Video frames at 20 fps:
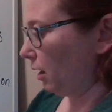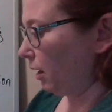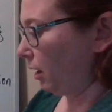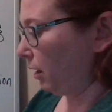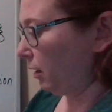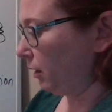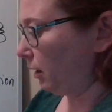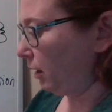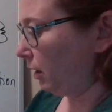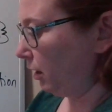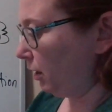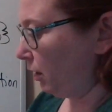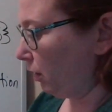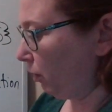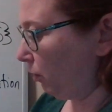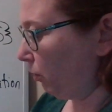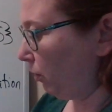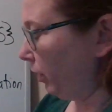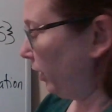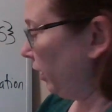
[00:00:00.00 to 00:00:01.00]
And
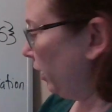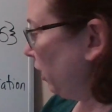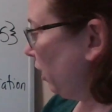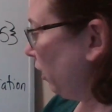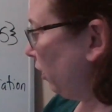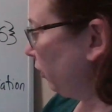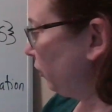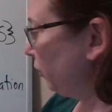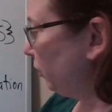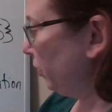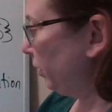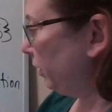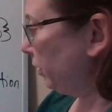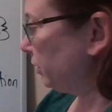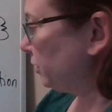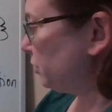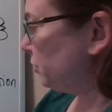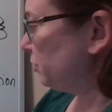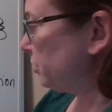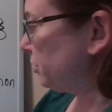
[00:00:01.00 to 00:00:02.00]
here we are
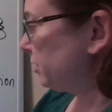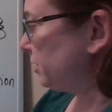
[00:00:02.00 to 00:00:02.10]
going to